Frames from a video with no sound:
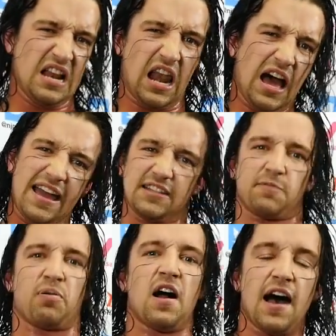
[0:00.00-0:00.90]
Lion's
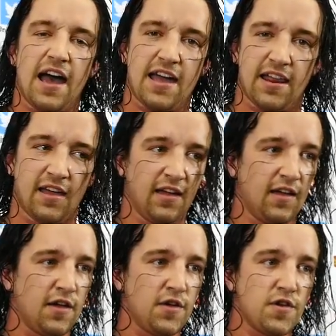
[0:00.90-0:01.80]
pride,
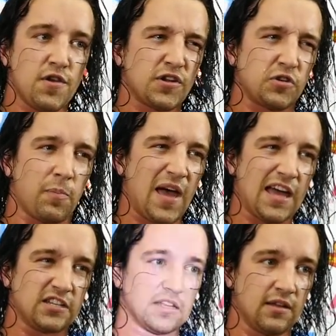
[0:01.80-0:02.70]
not your
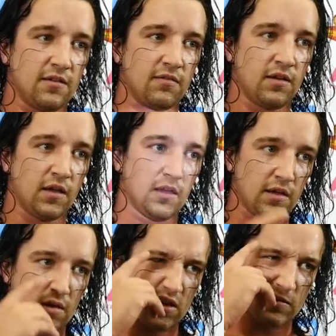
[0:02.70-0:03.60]
passion.
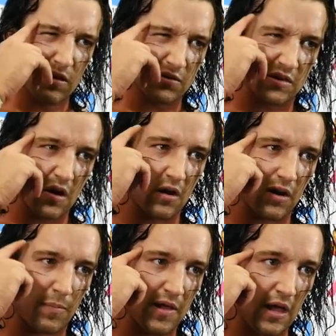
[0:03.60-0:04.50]
It's what's going on
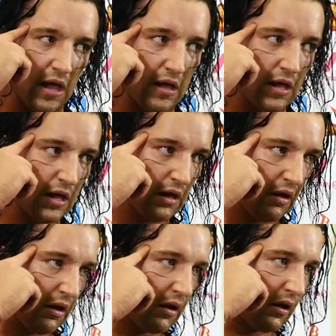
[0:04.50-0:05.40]
up here.
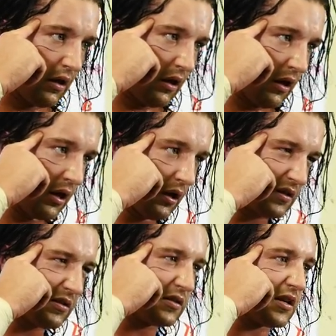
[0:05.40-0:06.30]

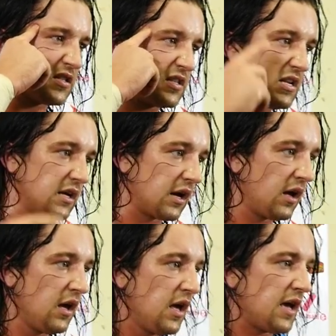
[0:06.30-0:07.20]
There's no such thing
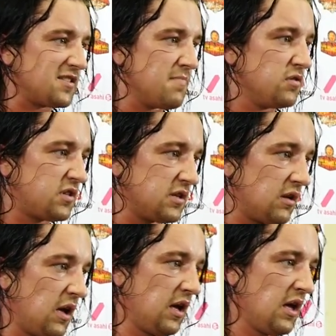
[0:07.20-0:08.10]
as
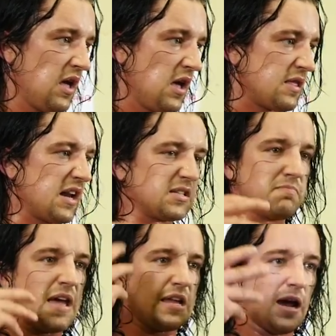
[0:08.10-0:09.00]
emotion. That is
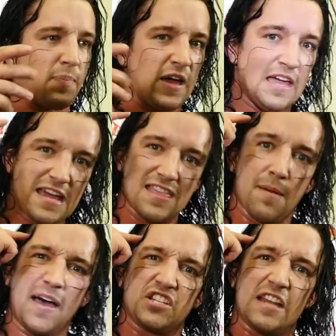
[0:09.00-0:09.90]
made up in the
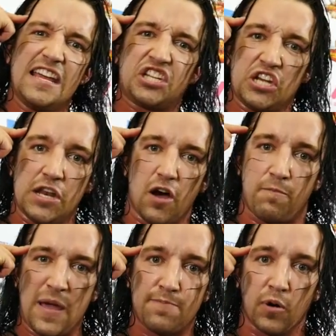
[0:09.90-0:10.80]
imagination
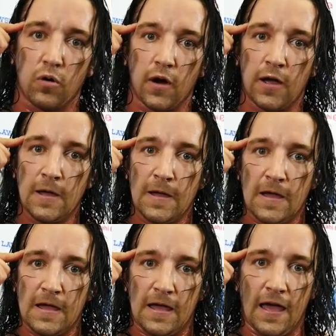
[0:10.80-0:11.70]
of people.
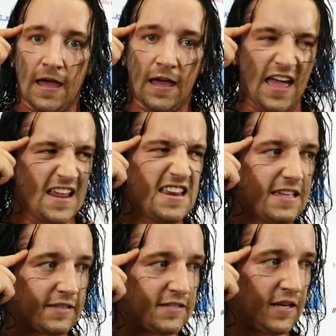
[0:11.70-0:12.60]
And
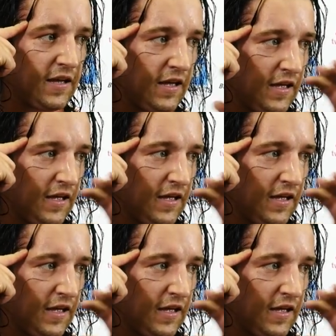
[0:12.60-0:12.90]
idiots